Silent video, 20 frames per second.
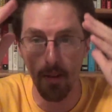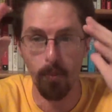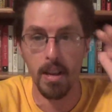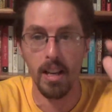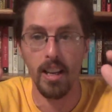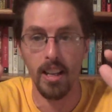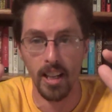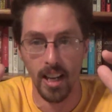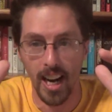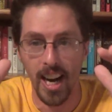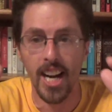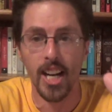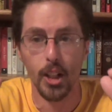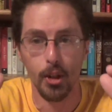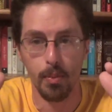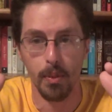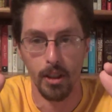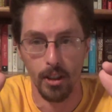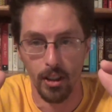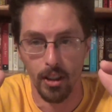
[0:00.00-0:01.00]
in a
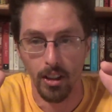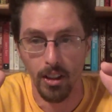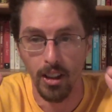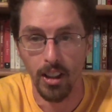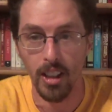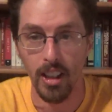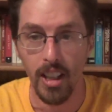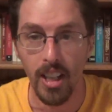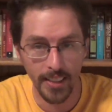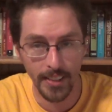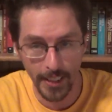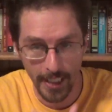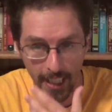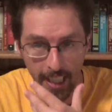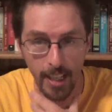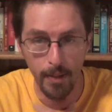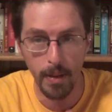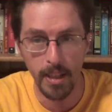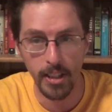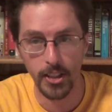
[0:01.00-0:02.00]
hospital. And the
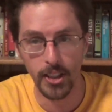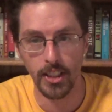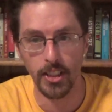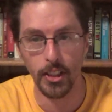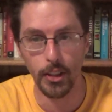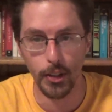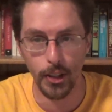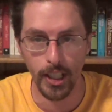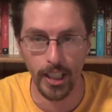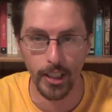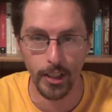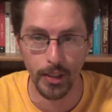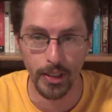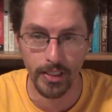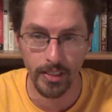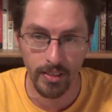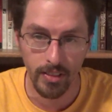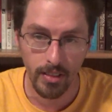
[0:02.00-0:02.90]
guy basically says,